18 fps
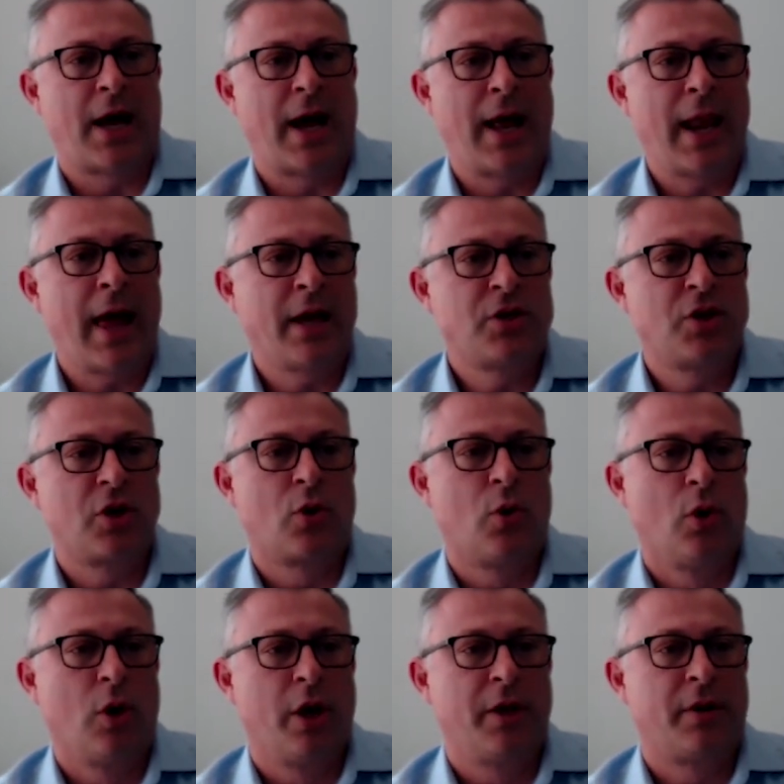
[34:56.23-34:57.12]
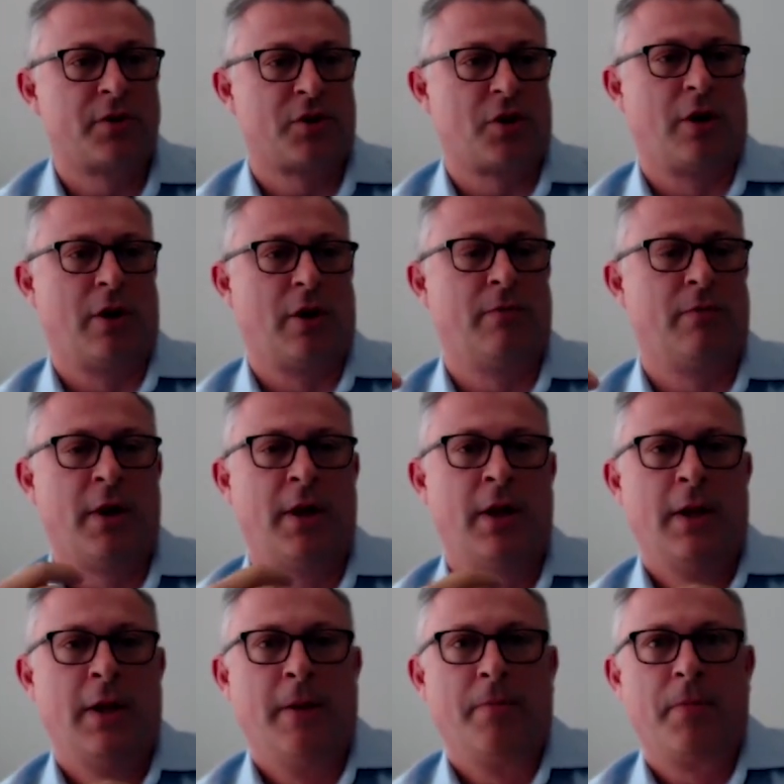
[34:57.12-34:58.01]
I like to call it sort of
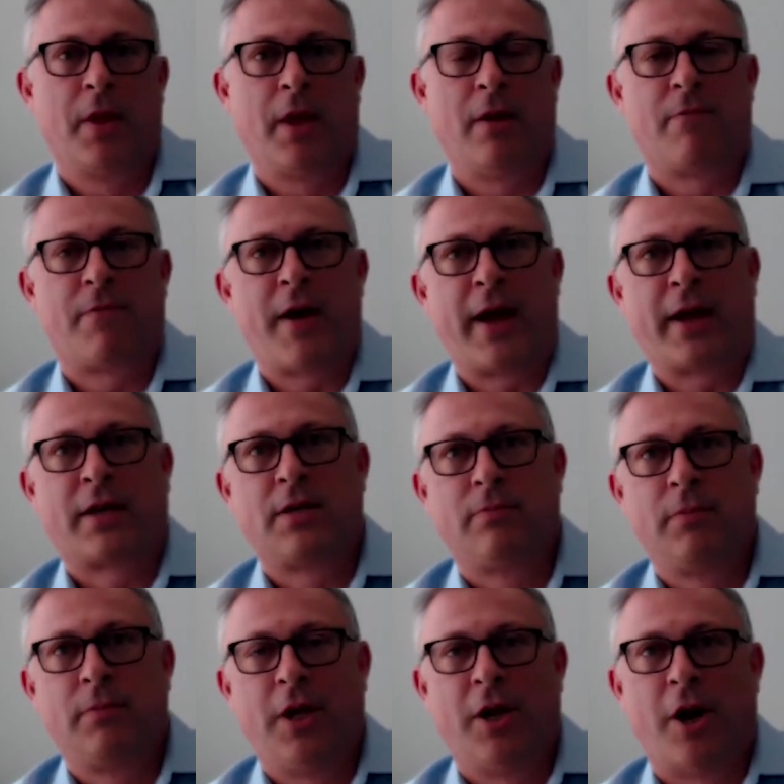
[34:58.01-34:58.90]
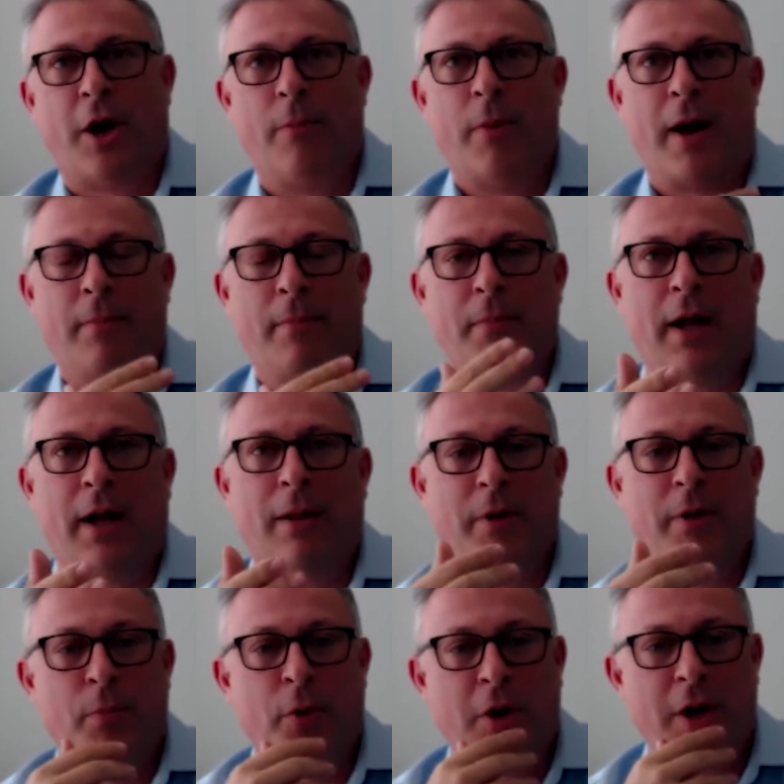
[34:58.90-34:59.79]
in fact, you know, i will
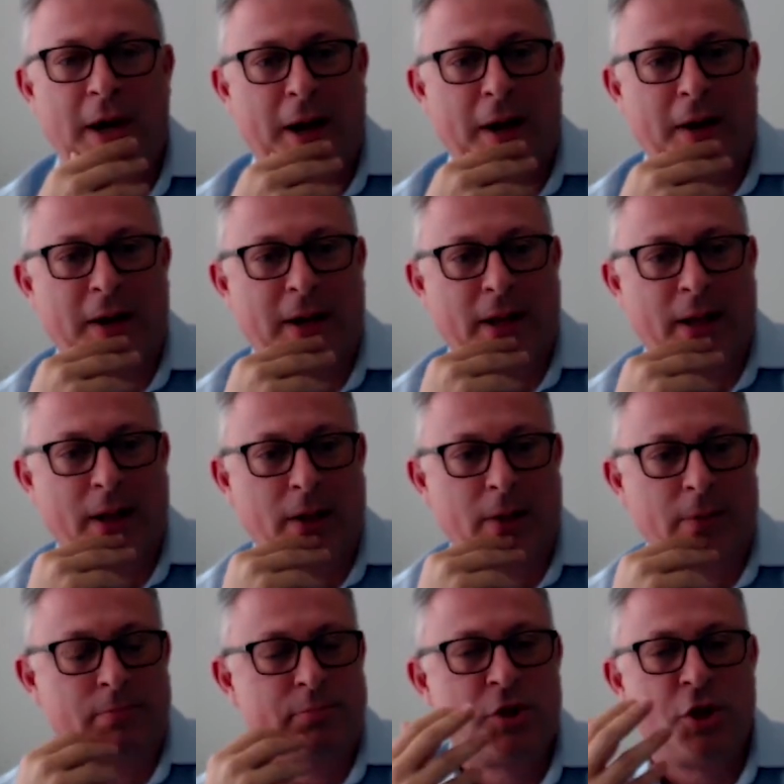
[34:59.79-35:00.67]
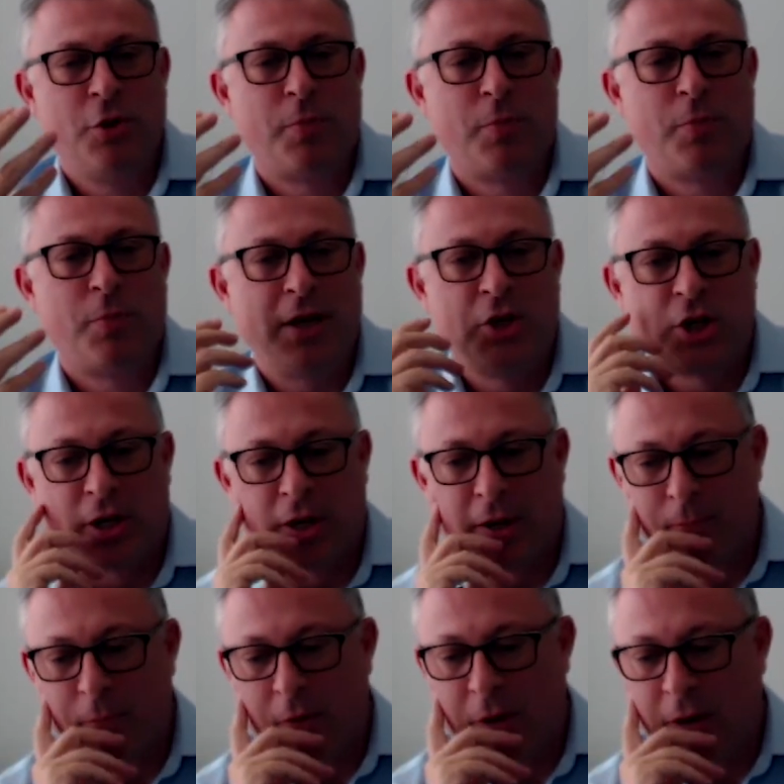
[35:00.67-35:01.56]
be putting out a little
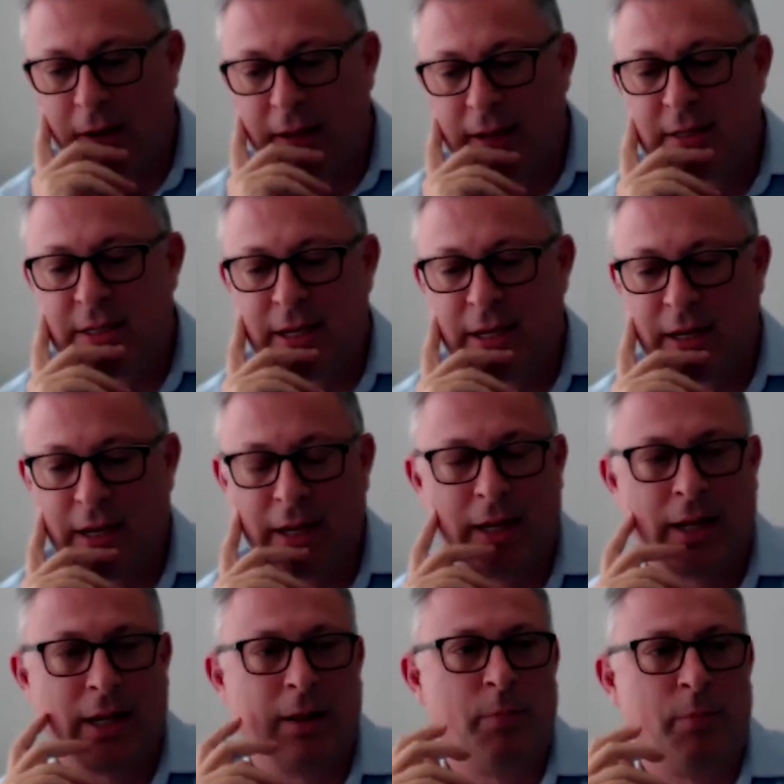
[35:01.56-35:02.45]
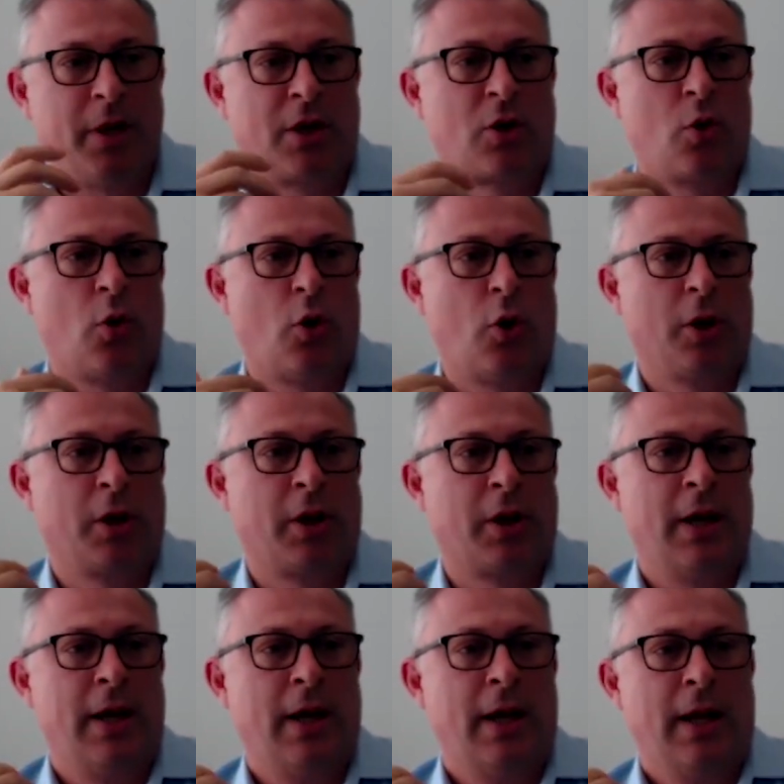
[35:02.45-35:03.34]
two-pager on LinkedIn in a little bit called
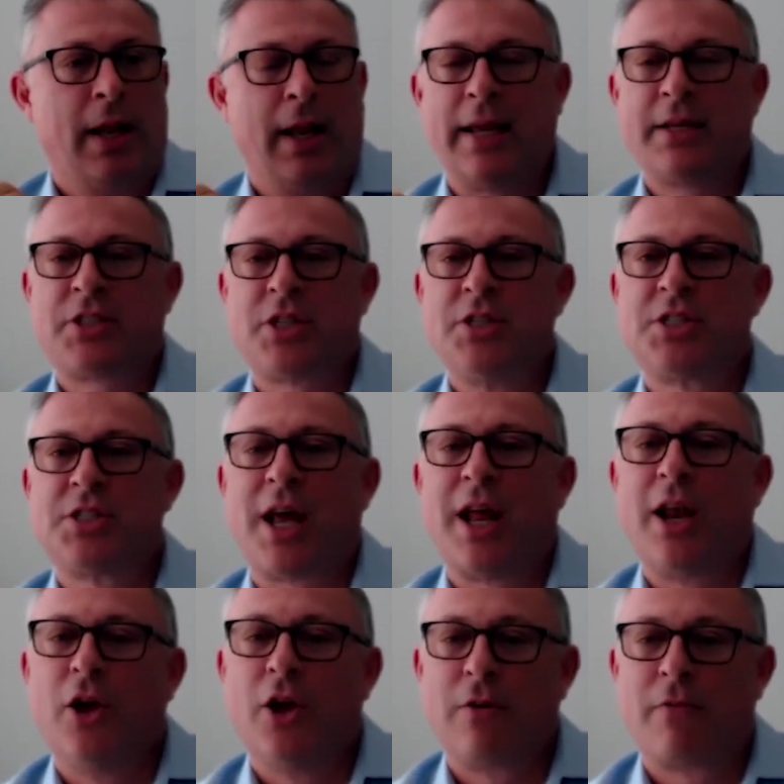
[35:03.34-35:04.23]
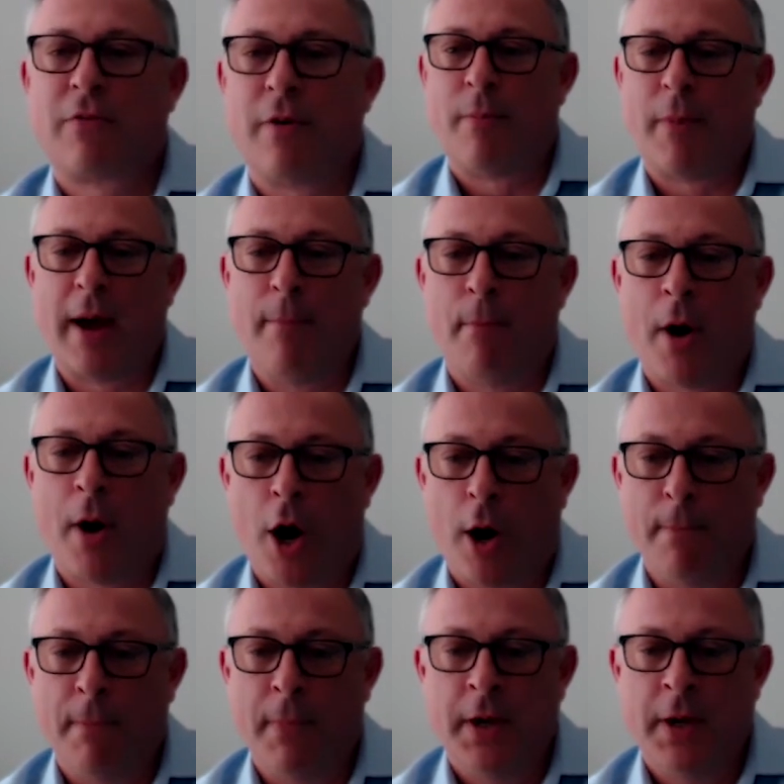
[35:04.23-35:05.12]
"Lessons I Learned My
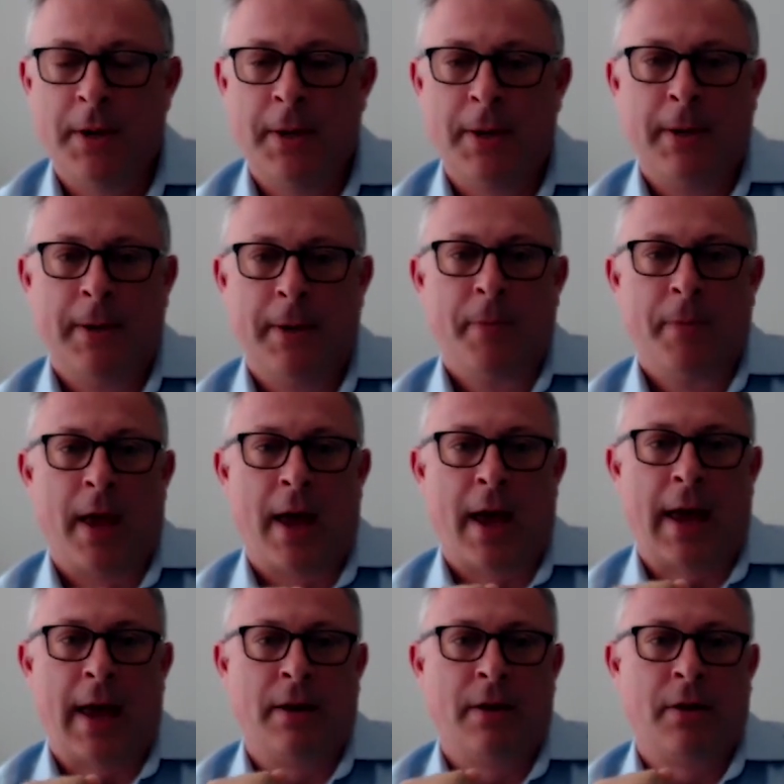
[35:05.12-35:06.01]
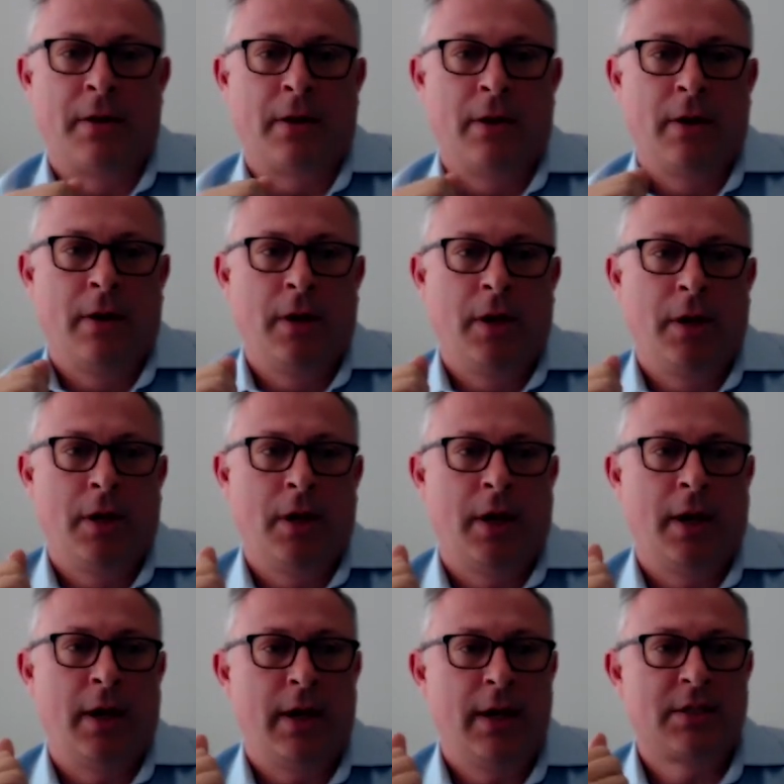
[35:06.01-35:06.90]
Mom," and
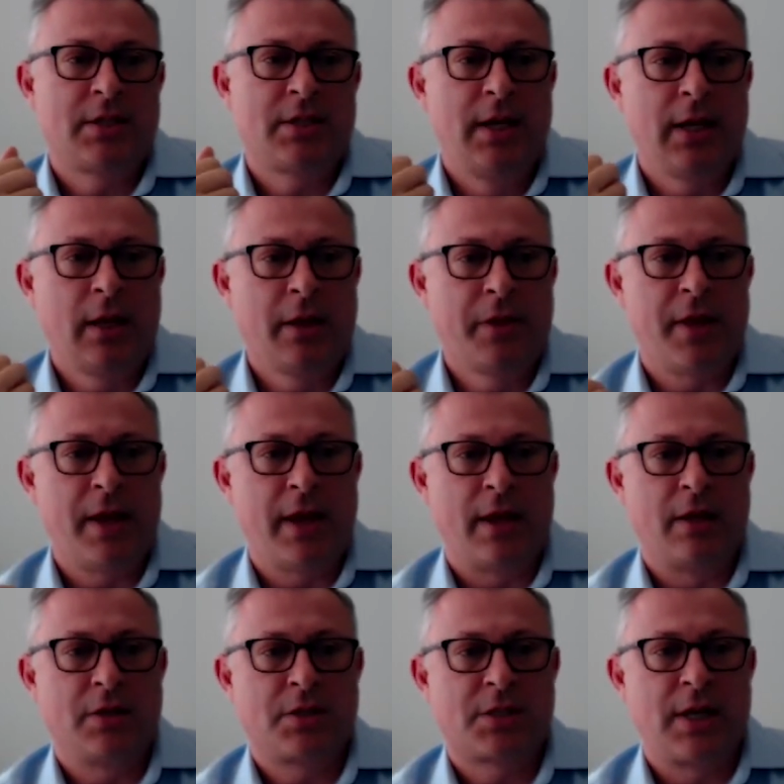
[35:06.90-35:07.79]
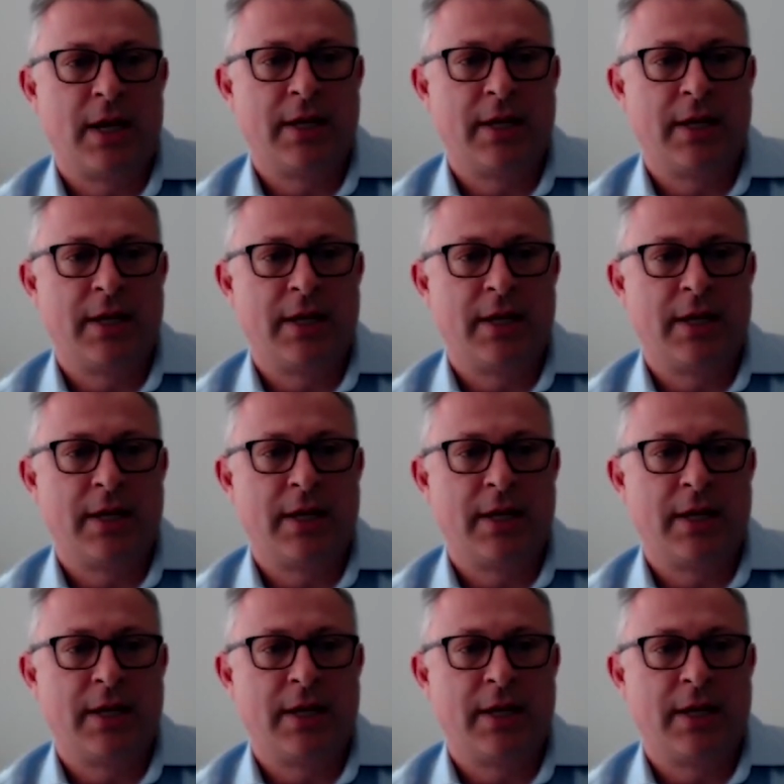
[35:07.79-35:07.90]
it's little things.